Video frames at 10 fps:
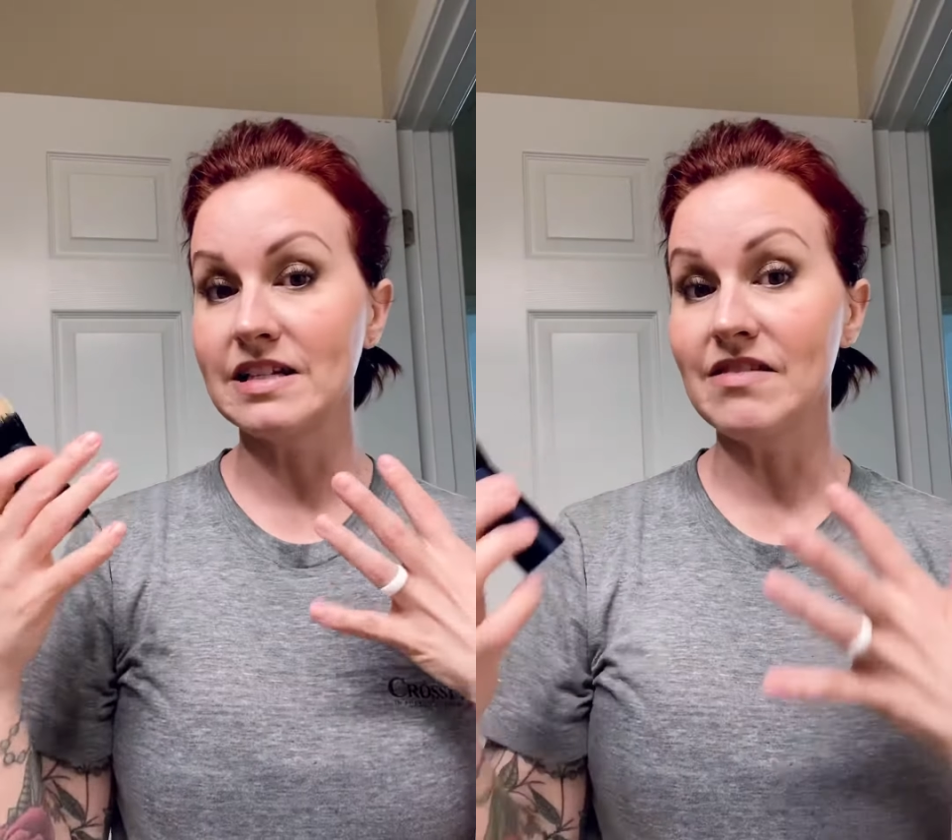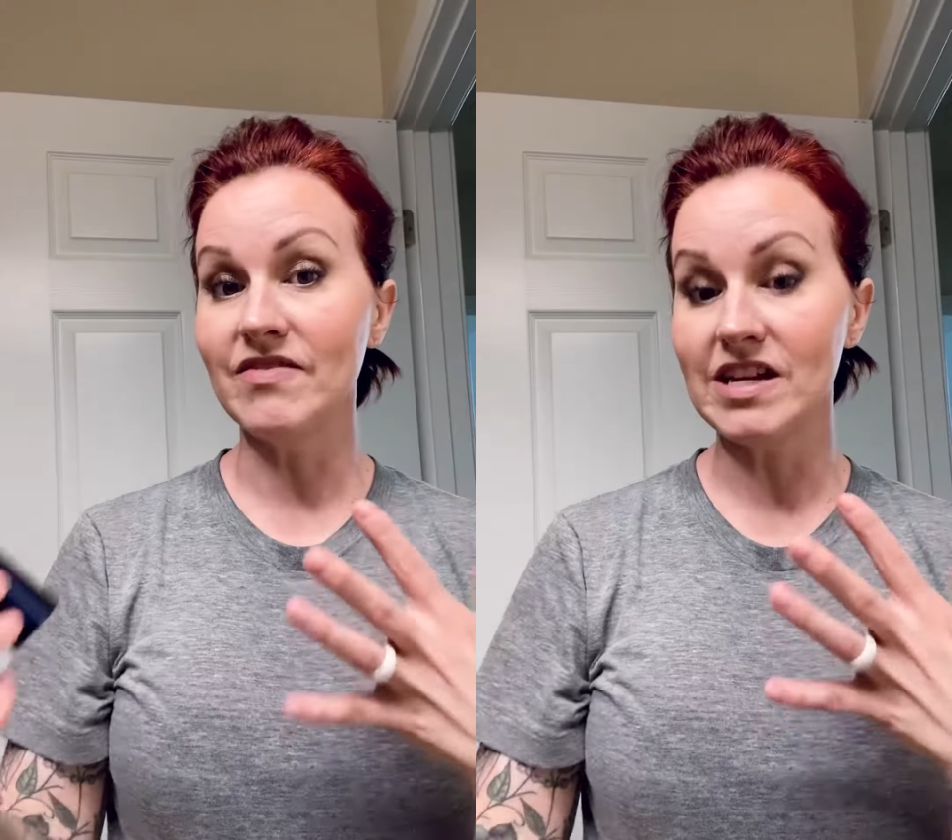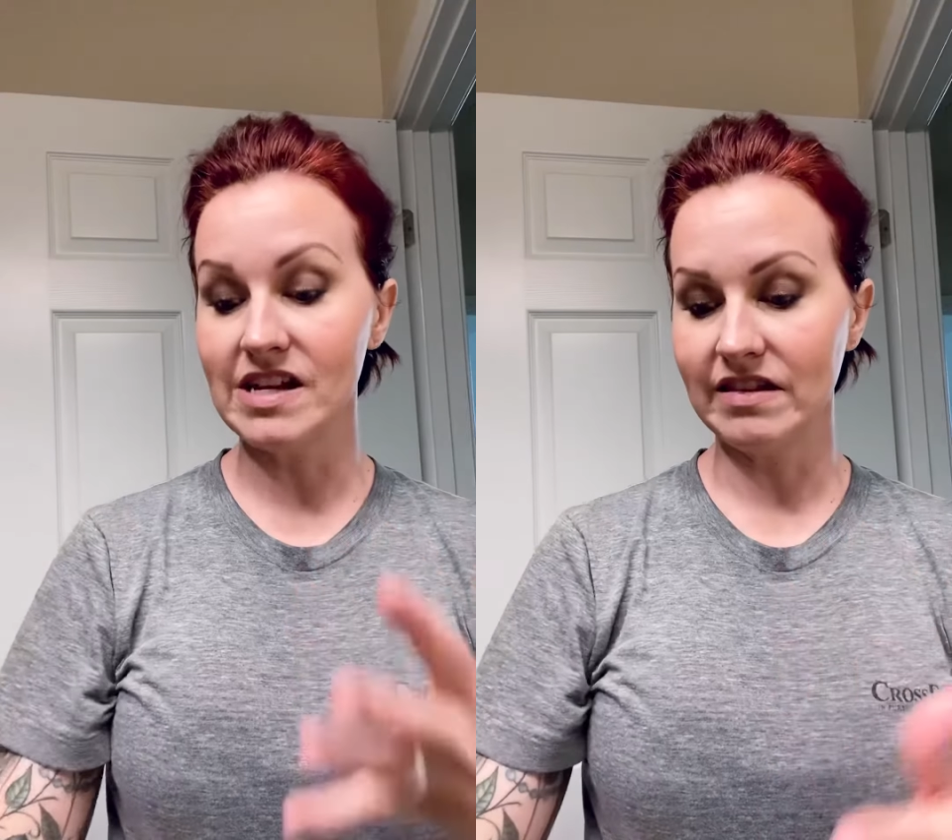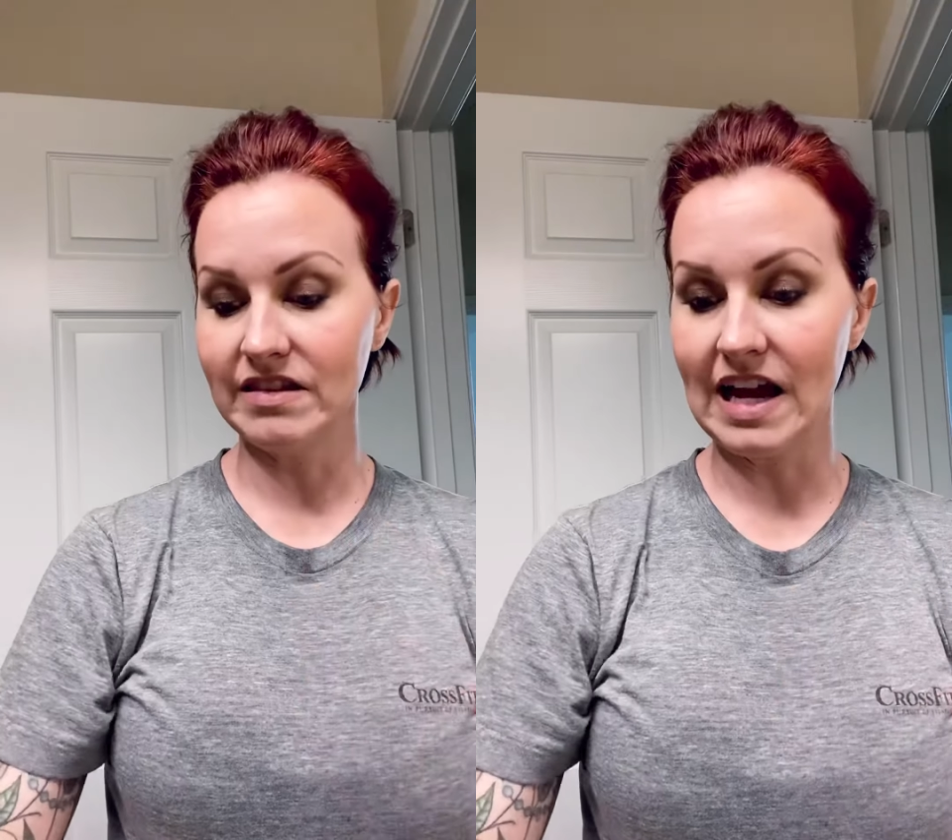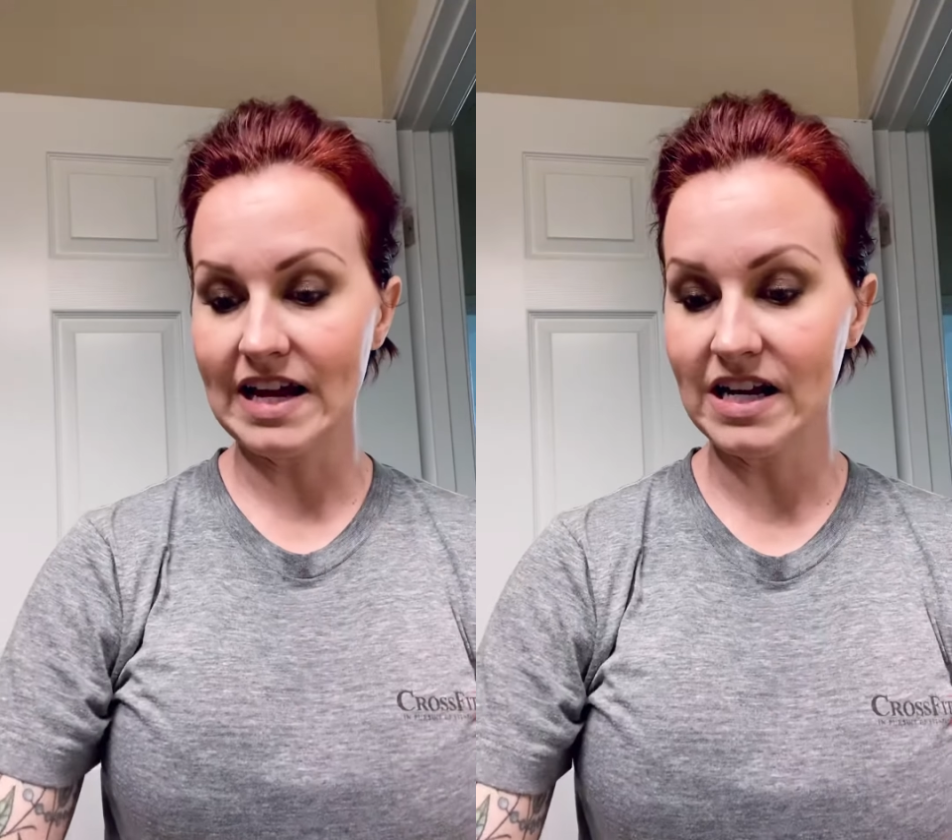even,
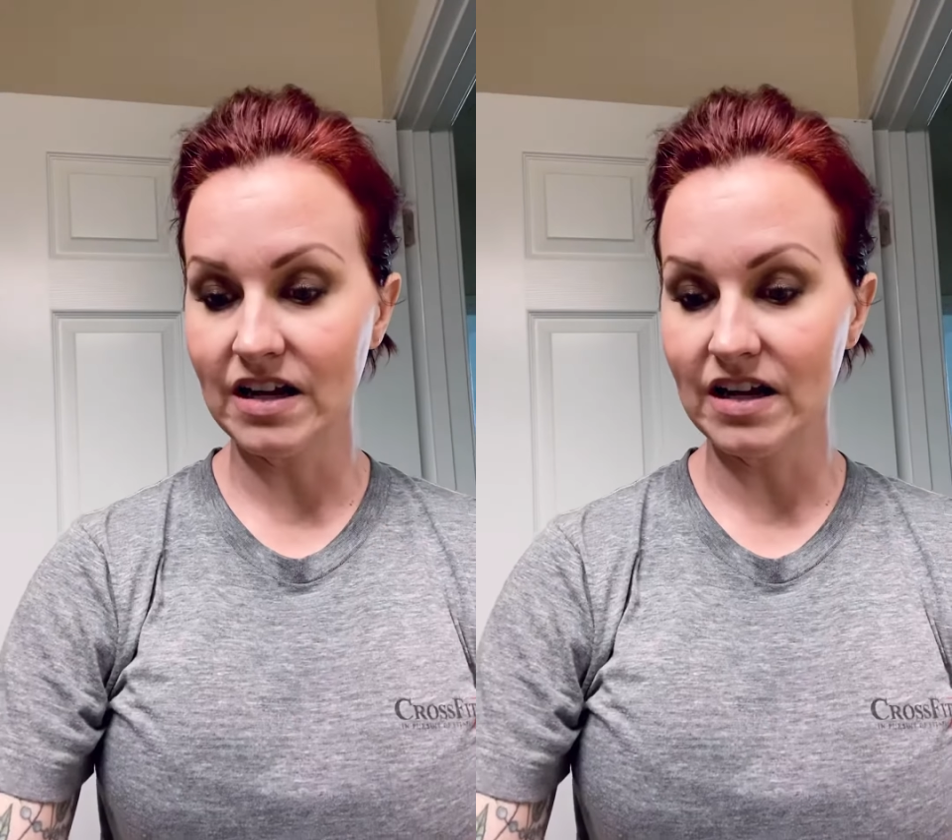light